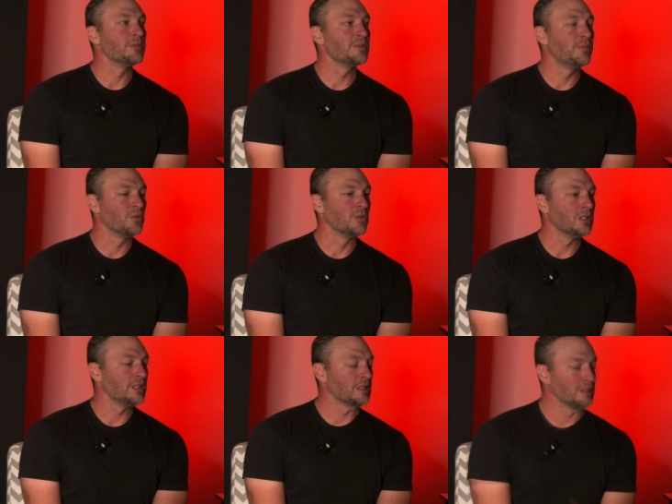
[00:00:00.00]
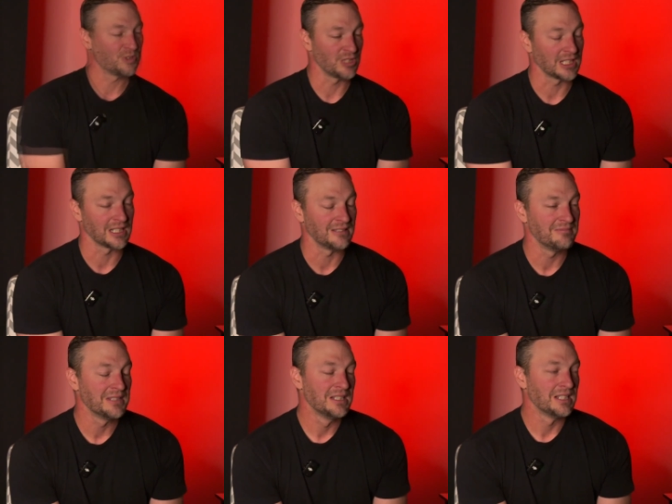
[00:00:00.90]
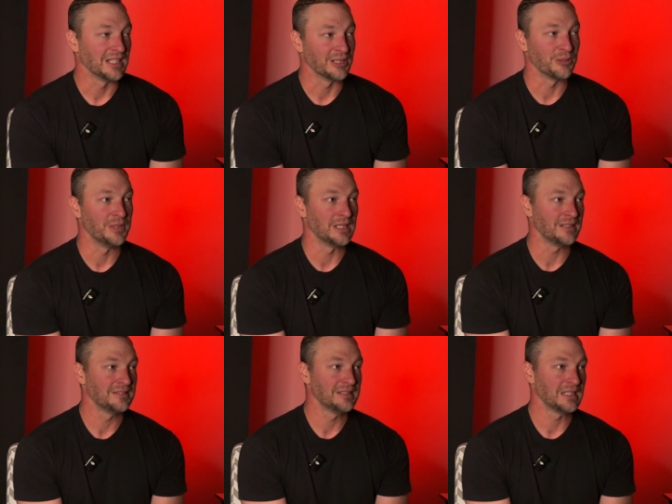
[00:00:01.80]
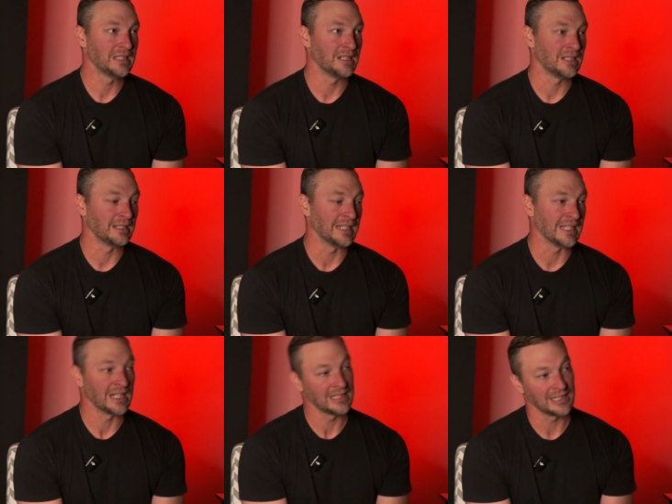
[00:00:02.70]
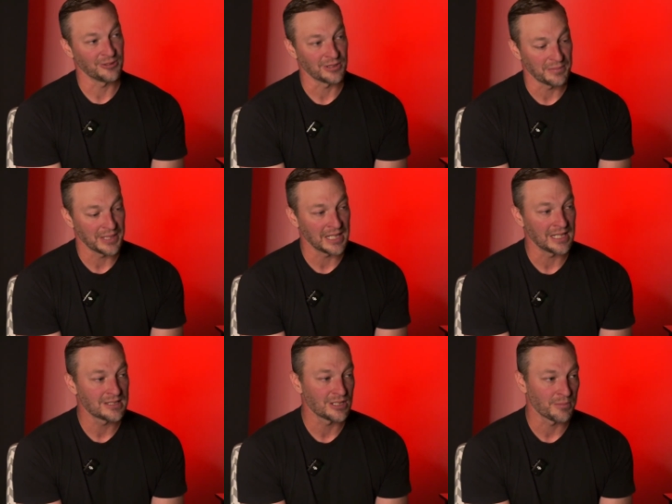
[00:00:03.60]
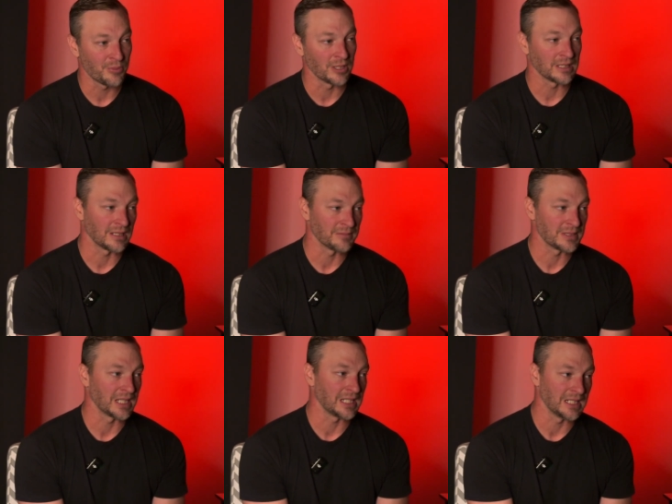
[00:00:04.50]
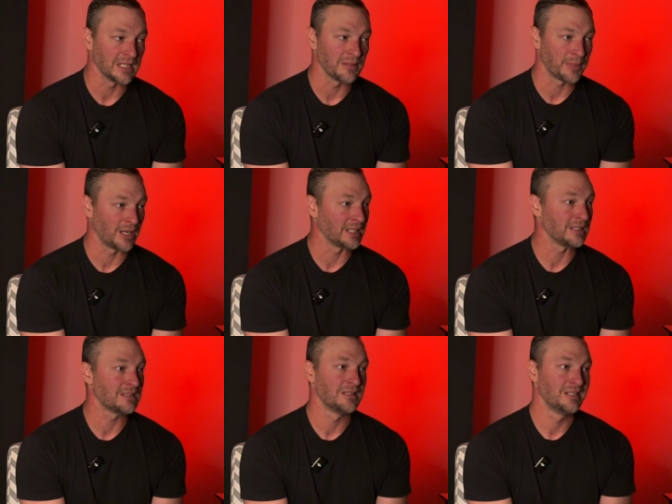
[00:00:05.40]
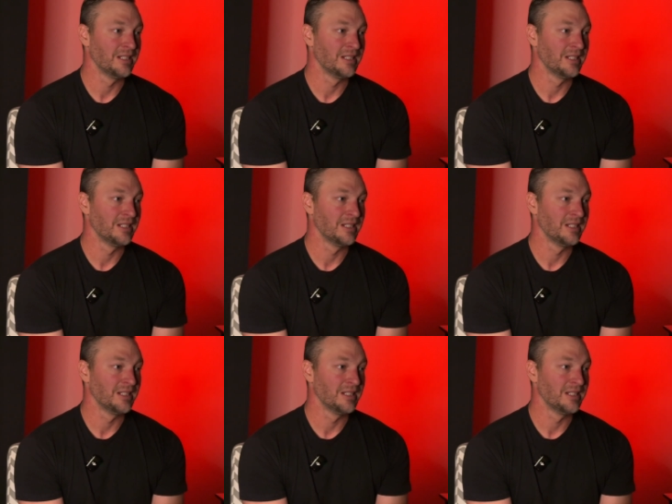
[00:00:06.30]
was born, drinking a little bit at night and going to bed, to the point that I'm taking in a pint